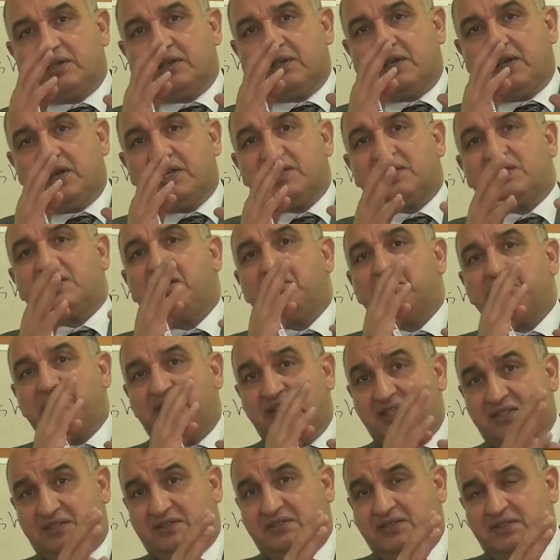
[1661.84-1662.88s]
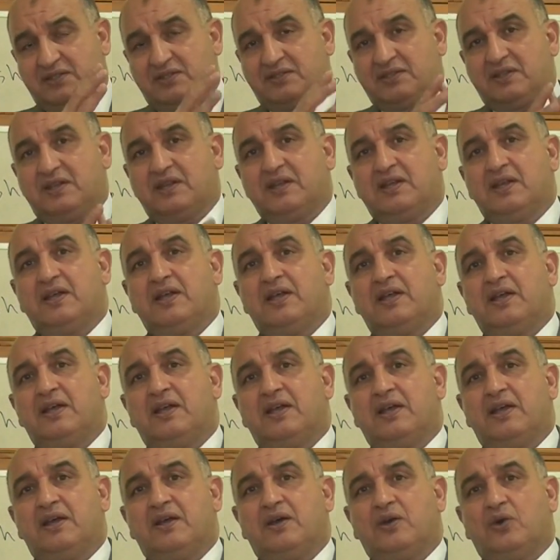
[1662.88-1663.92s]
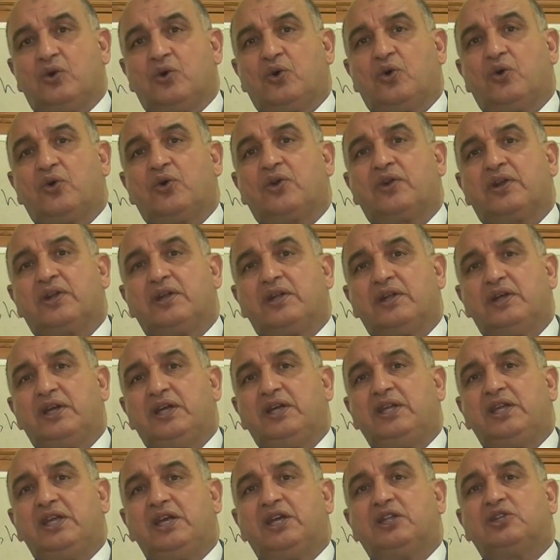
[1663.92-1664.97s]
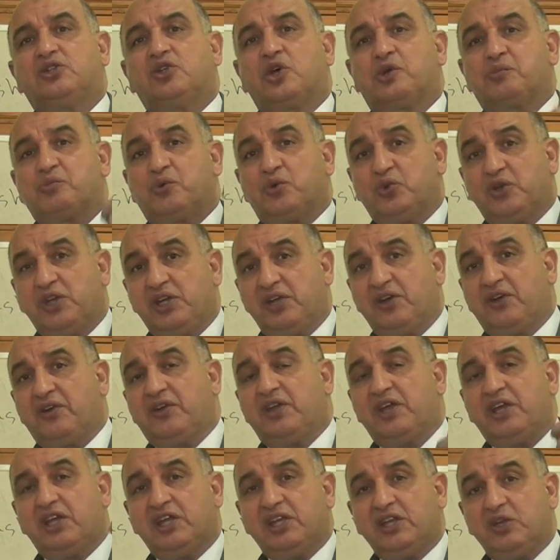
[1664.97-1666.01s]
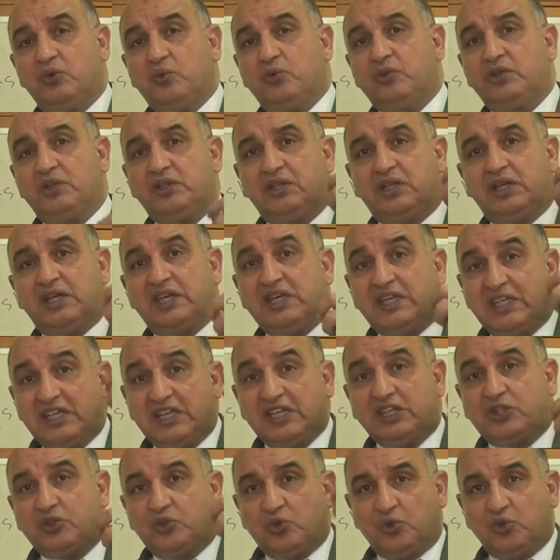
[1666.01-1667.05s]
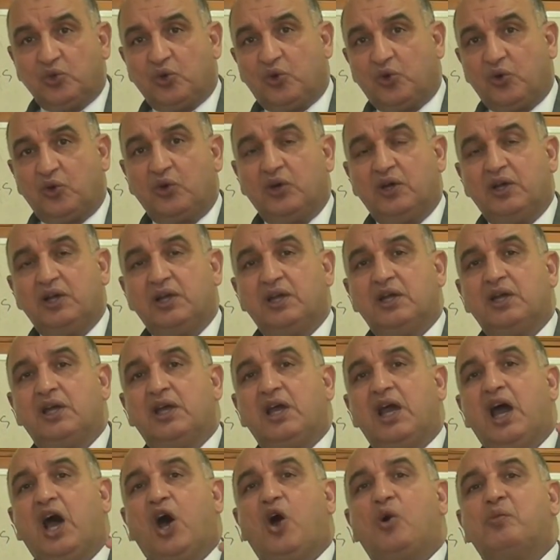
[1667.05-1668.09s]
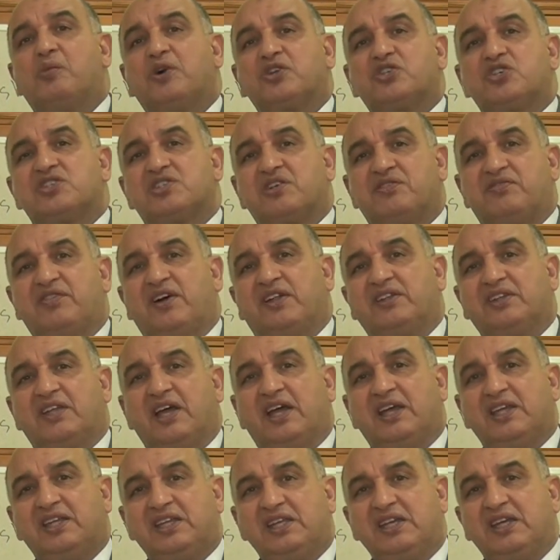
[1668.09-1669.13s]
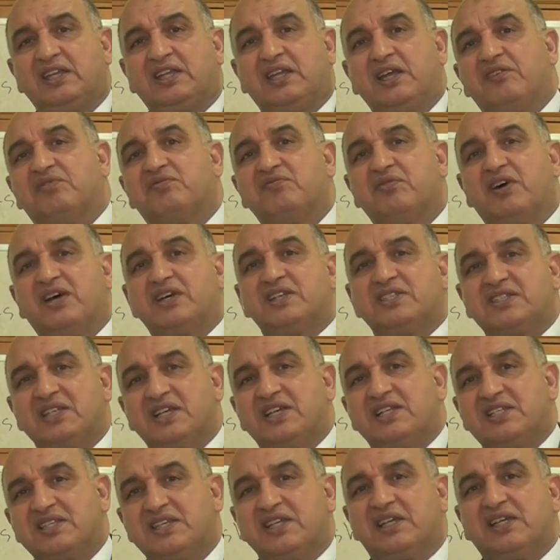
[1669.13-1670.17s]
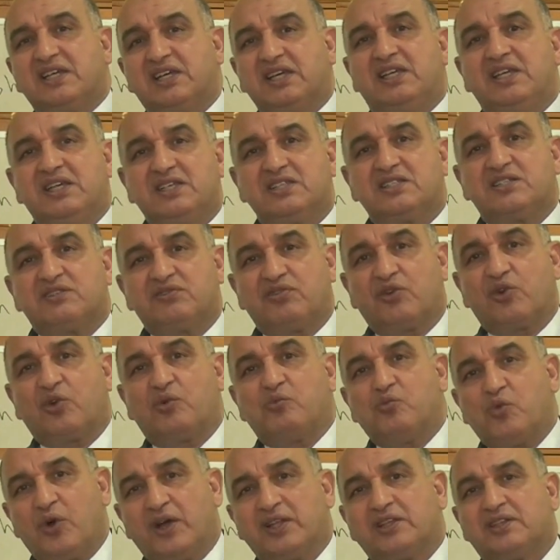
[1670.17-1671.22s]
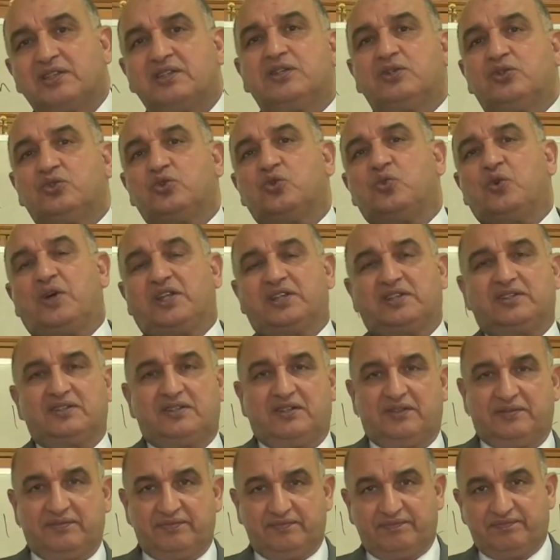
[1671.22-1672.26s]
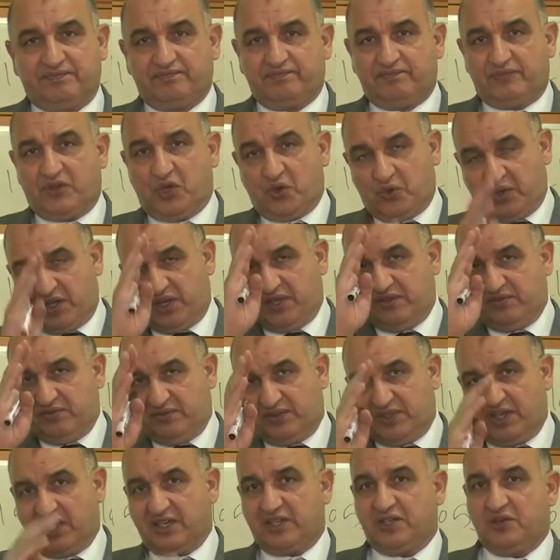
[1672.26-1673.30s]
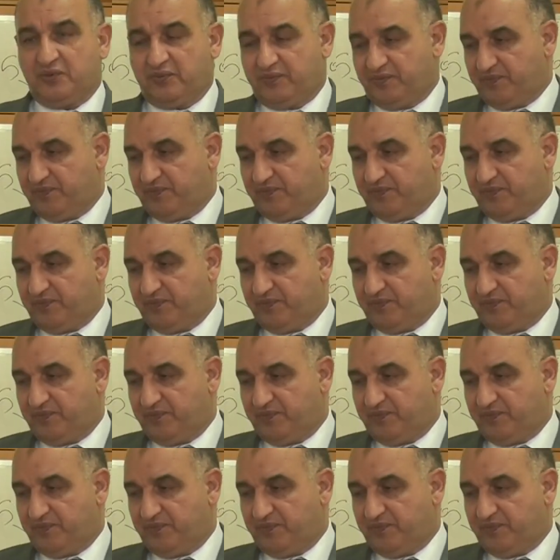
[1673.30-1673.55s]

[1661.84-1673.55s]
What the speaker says: SMS or any entrepreneur, he need to know how much is the fund I need if my sales increase from what to what. Okay, thank you.